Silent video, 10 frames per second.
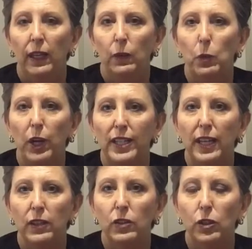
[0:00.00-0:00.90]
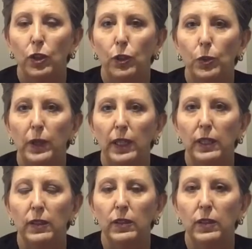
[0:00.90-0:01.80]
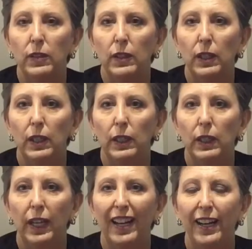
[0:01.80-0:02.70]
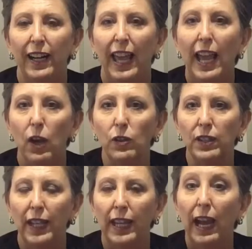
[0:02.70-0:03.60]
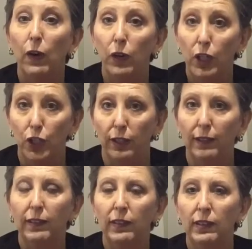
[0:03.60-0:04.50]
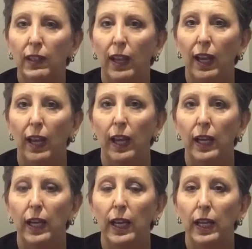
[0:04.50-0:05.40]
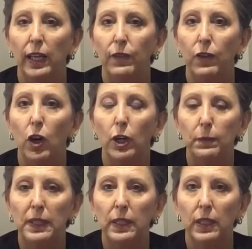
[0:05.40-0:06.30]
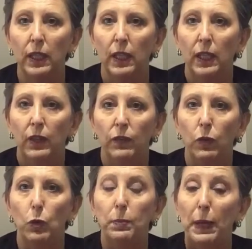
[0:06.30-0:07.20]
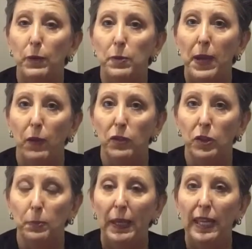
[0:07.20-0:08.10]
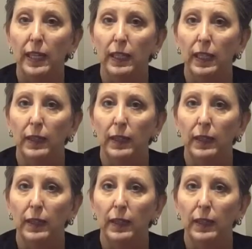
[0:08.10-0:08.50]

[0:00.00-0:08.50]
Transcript: What it does too is, and it allows and encourages an environment for people to be able to speak